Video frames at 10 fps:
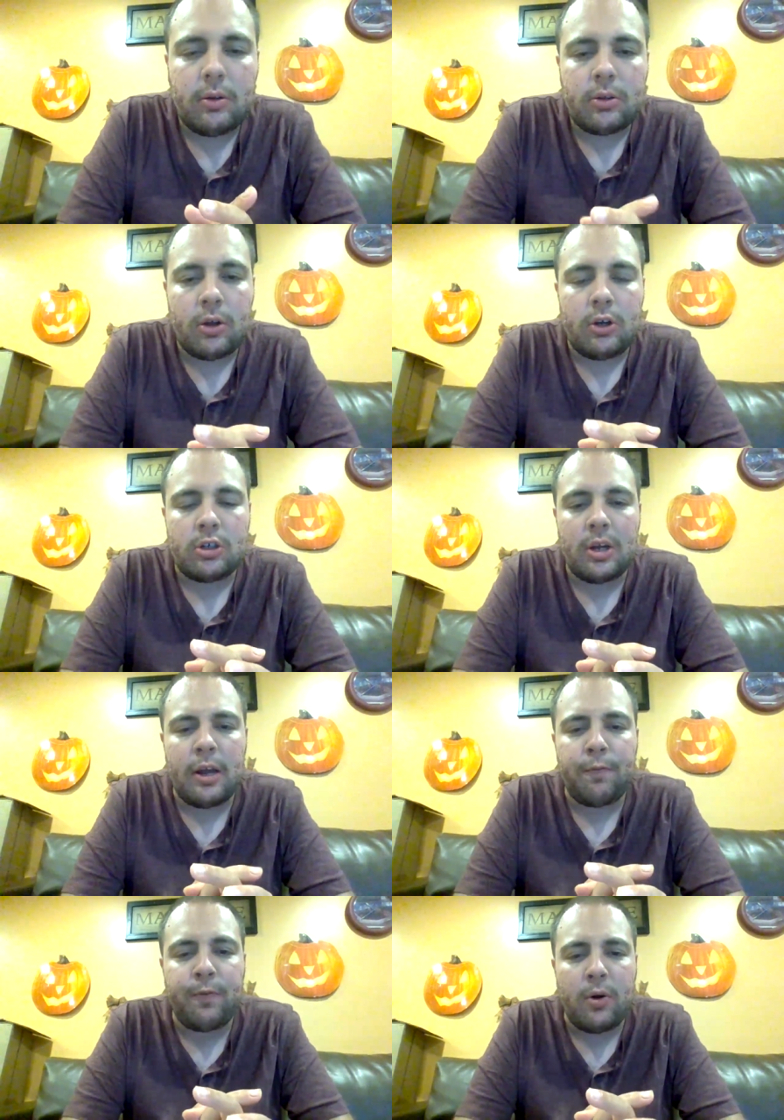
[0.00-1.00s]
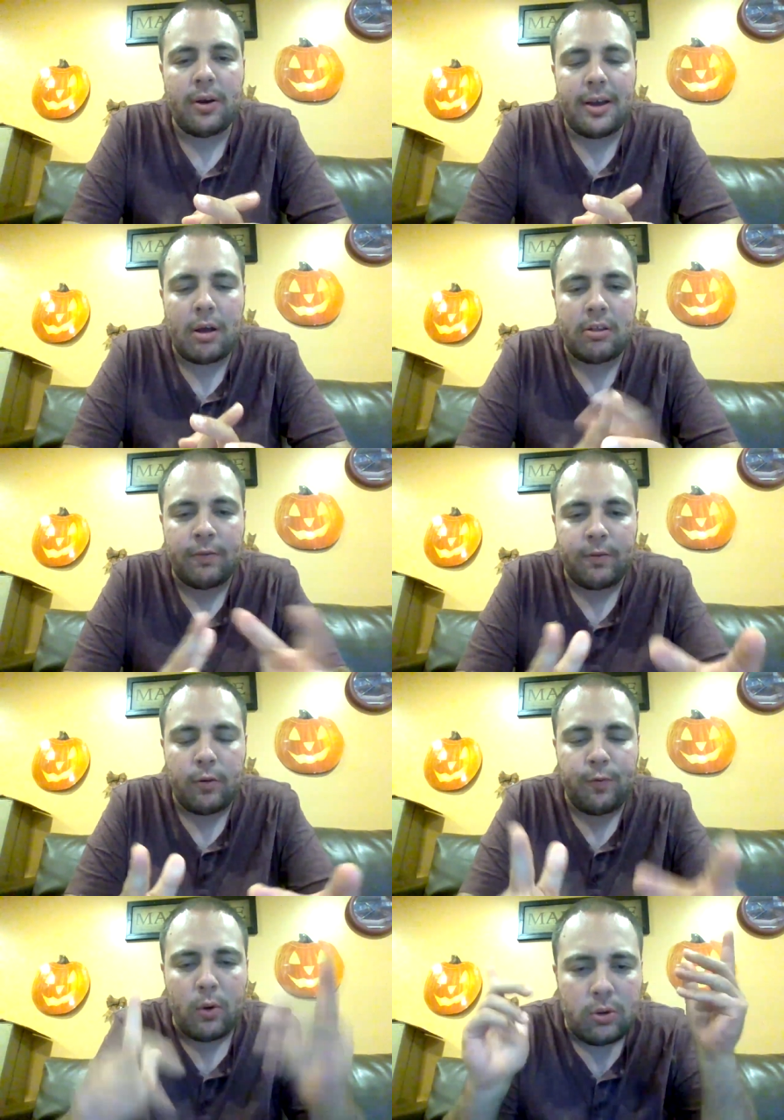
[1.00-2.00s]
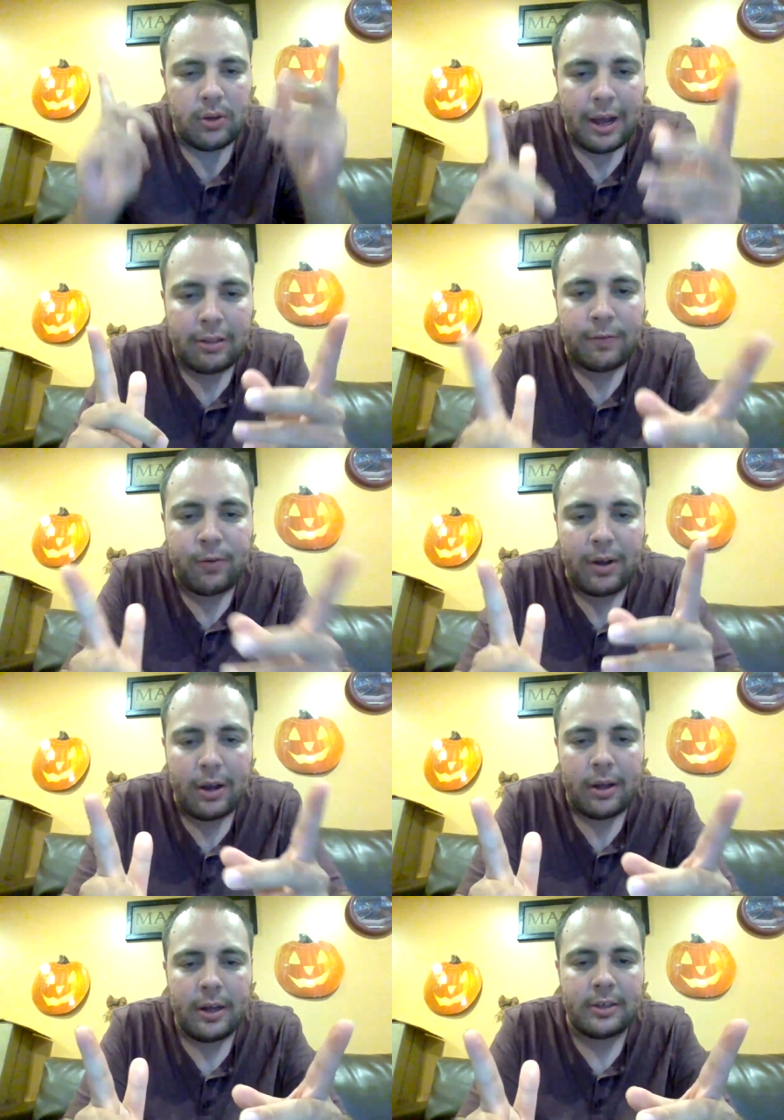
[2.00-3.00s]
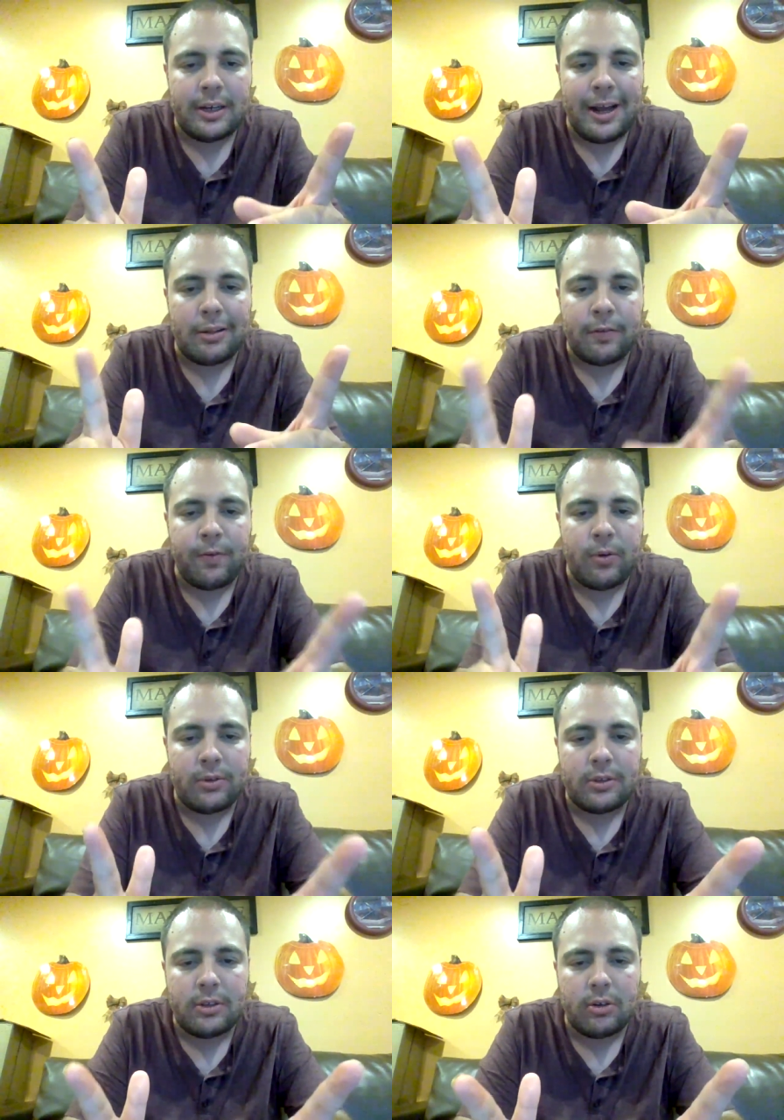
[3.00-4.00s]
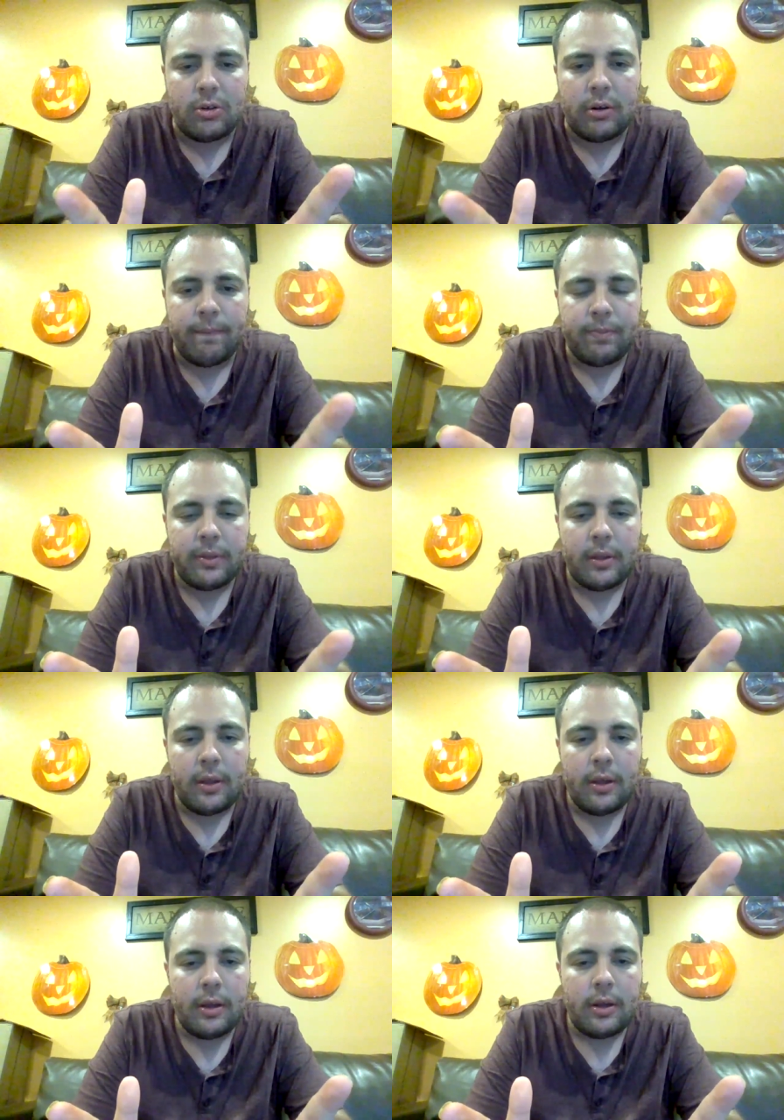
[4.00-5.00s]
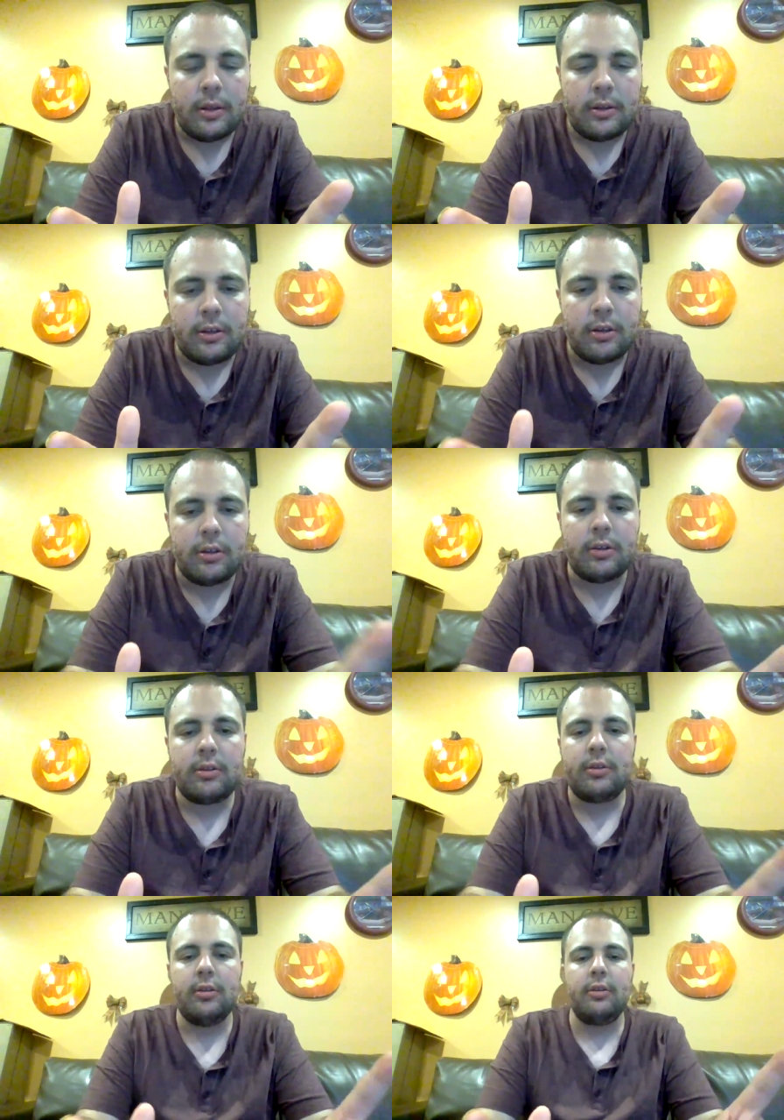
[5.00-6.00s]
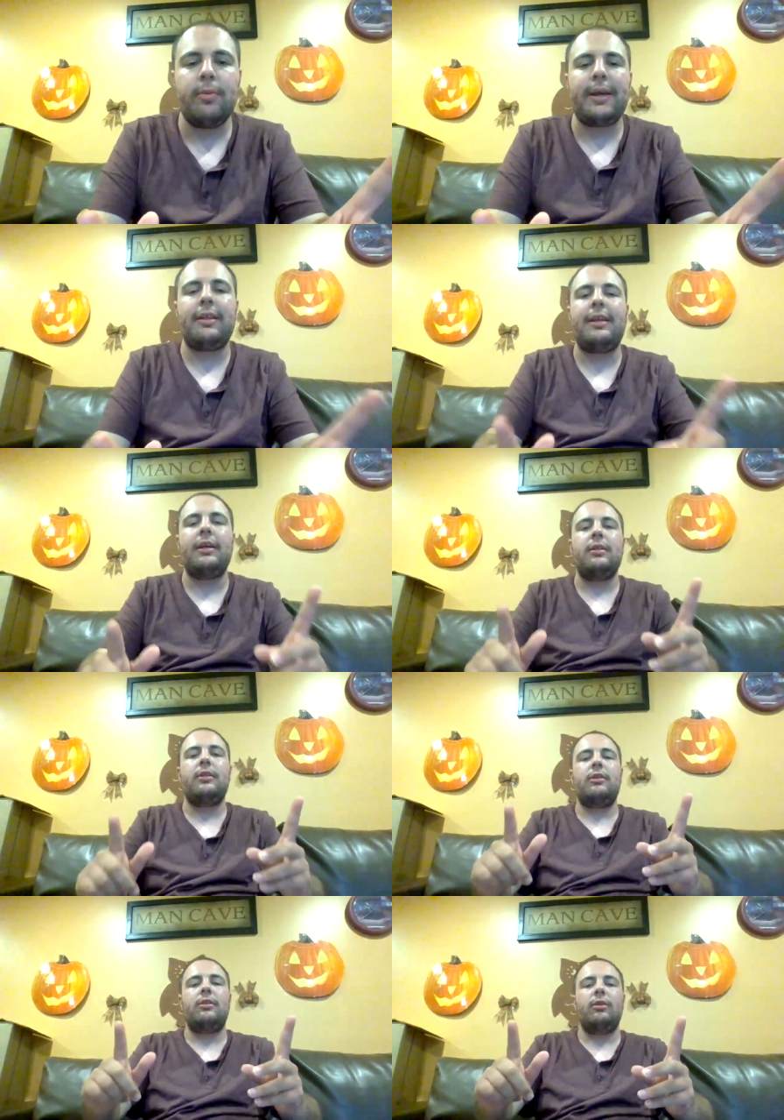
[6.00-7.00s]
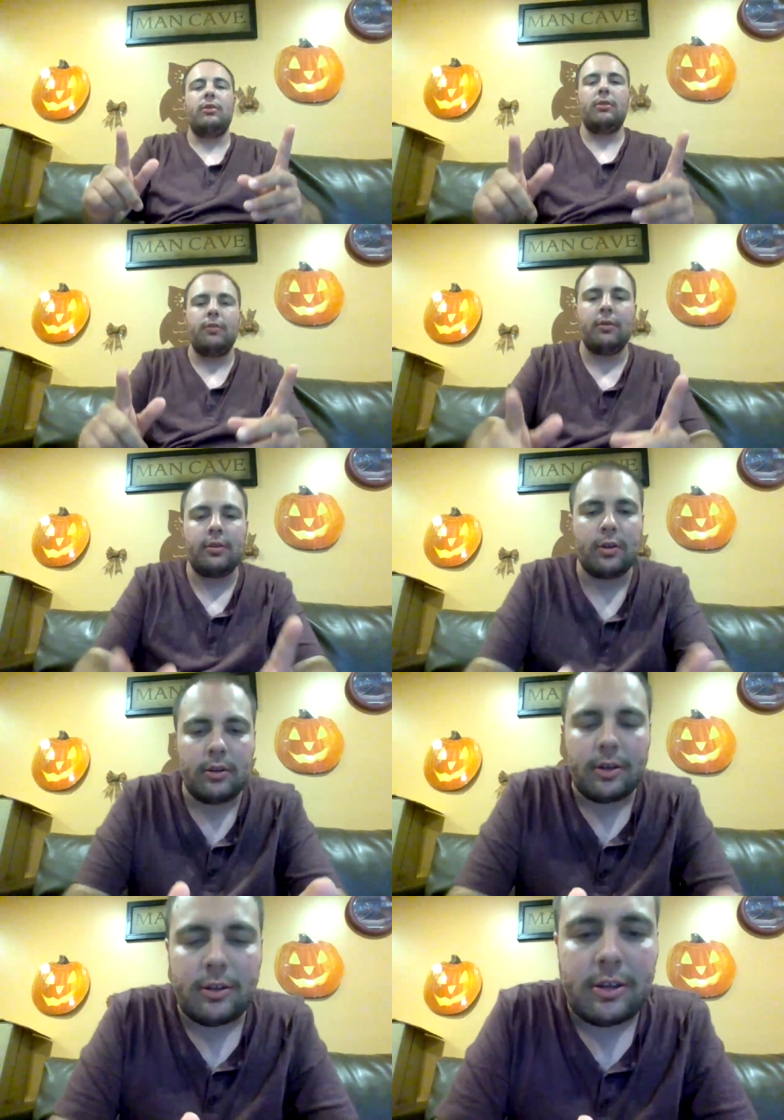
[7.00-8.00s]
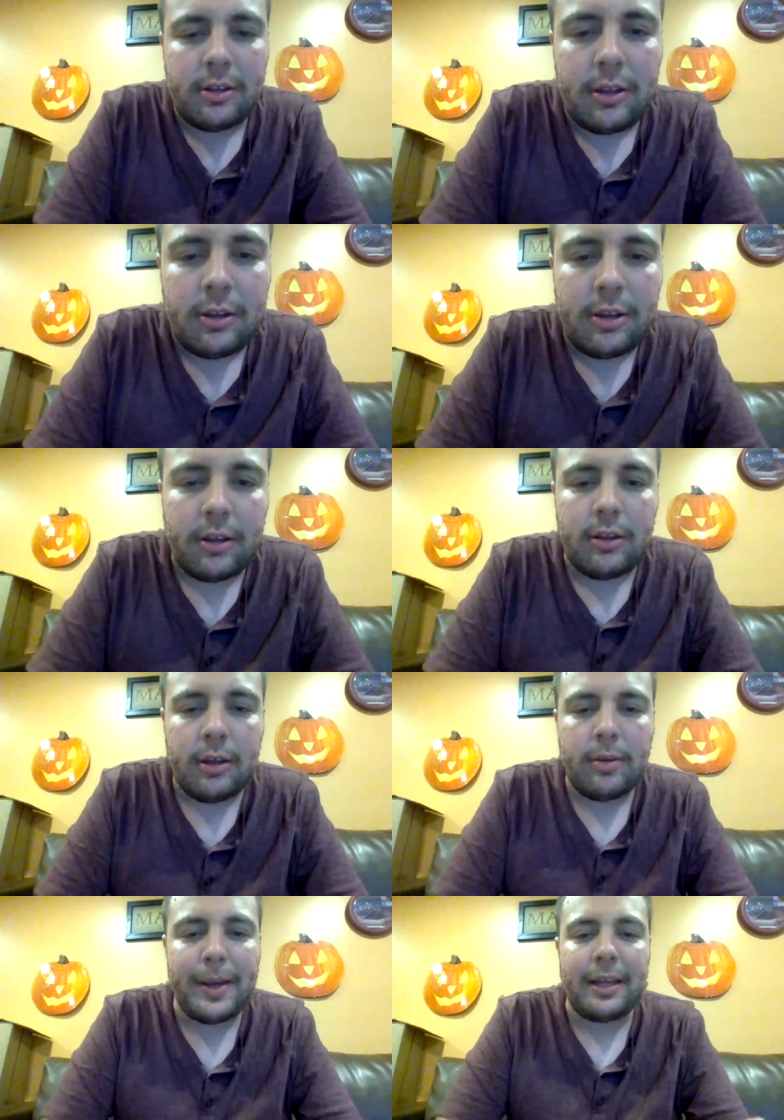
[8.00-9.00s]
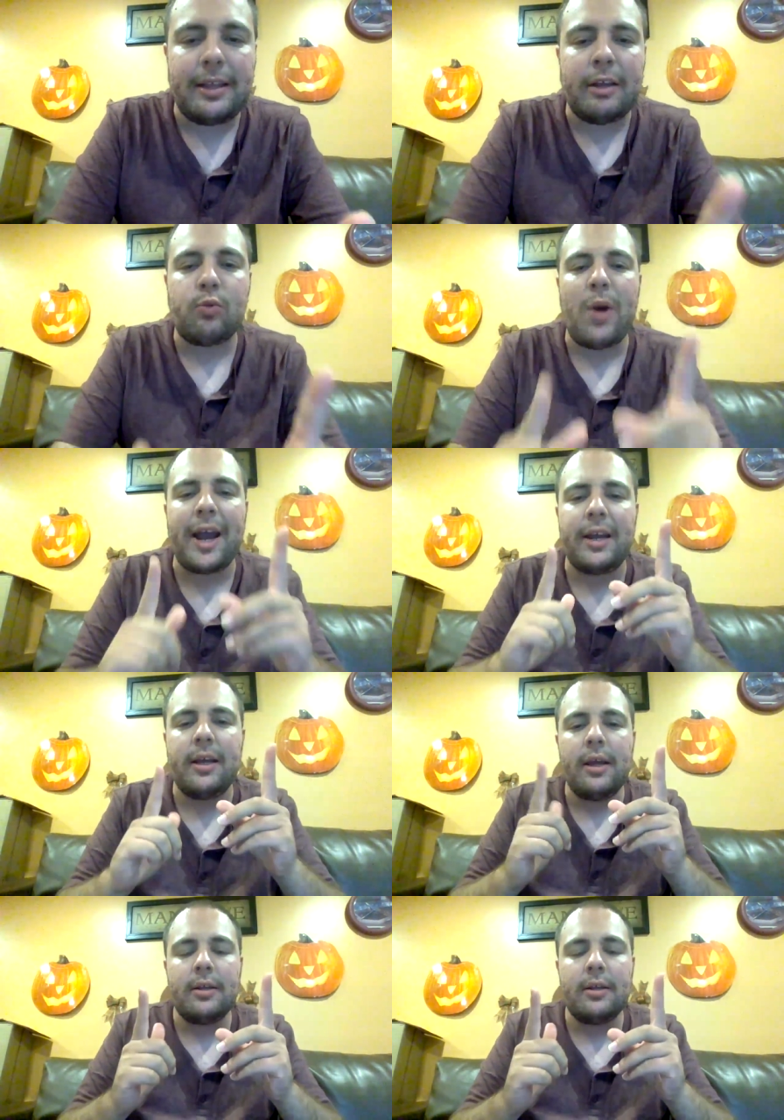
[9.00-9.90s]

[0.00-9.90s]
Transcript: so you should eat food, healthy food, healthy uh, food. You should eat healthy foods to to to make your teeth to to, to, to, to, to make your teeth white,